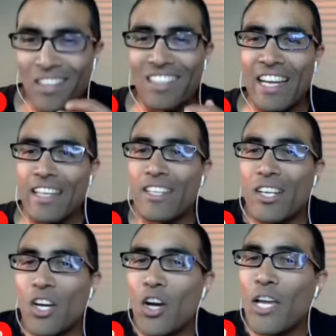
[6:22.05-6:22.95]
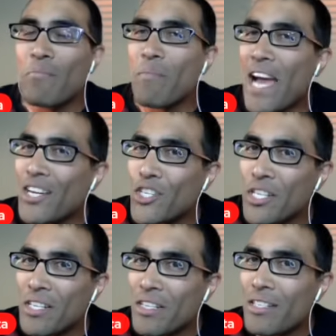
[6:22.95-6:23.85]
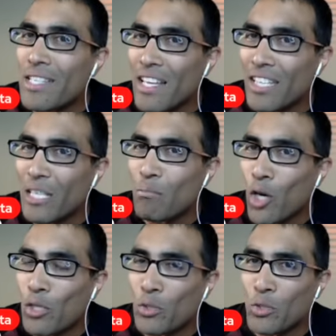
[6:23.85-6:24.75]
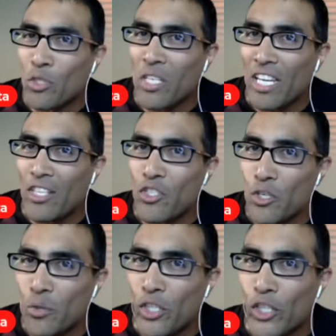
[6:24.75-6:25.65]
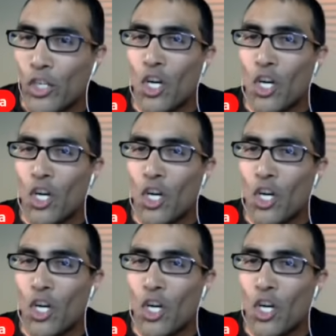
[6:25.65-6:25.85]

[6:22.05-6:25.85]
Like, imagine telling Martin Luther King Jr.,